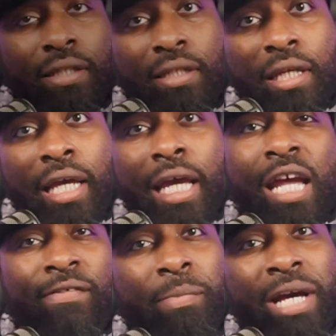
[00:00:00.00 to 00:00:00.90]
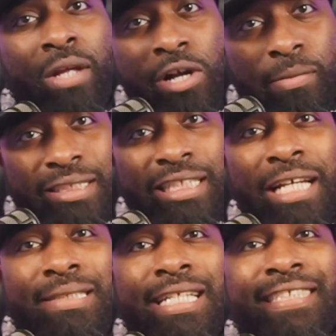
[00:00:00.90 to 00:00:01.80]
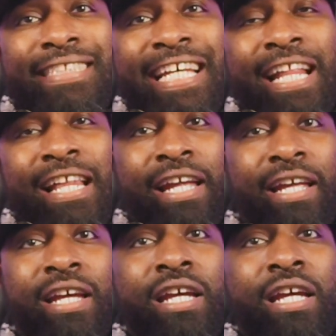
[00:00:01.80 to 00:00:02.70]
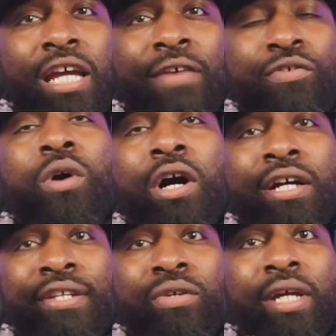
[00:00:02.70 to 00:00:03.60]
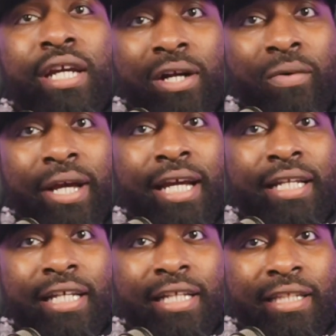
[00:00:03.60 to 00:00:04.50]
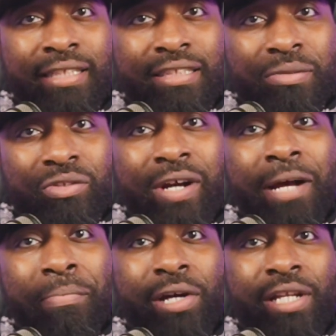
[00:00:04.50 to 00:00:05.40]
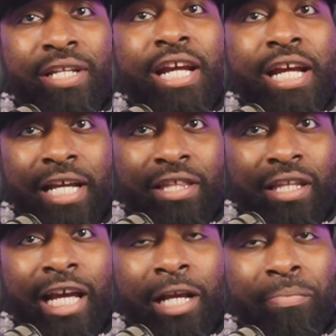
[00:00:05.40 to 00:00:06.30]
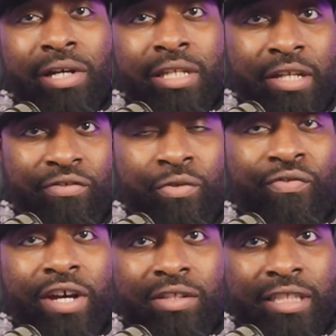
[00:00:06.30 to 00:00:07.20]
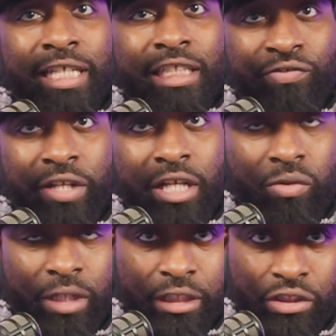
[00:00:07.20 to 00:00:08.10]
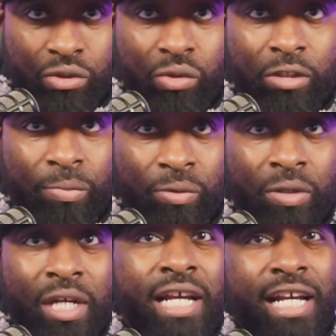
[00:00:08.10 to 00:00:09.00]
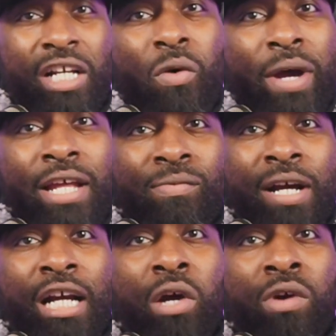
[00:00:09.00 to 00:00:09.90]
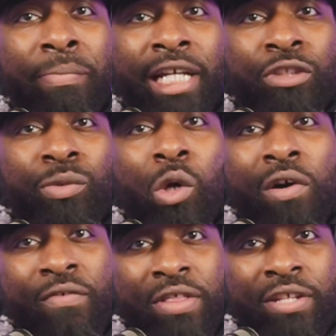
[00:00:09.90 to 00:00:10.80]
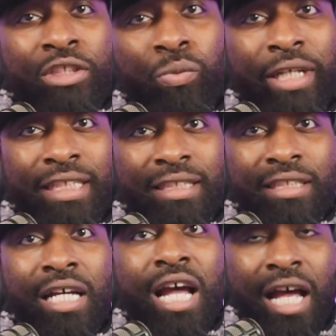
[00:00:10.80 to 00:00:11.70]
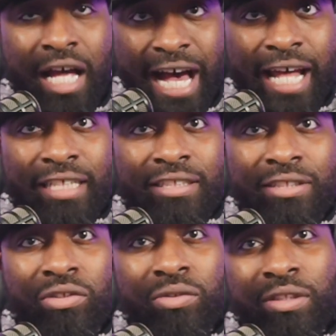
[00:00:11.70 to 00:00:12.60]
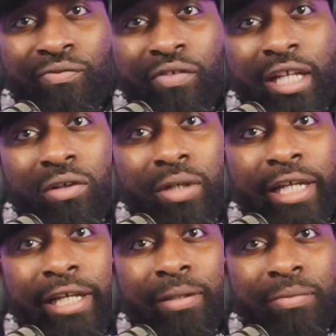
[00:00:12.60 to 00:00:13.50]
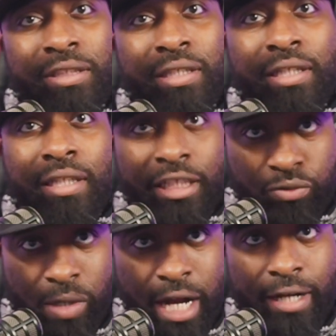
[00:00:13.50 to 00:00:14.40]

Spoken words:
Hey everybody, welcome to Save Slot Saturday. If you are new here, go ahead and hit that subscribe button, hit the like button if you found today's video enjoyable, and go ahead and rock out with me as we go over this week's hottest news in video games. Let's rock.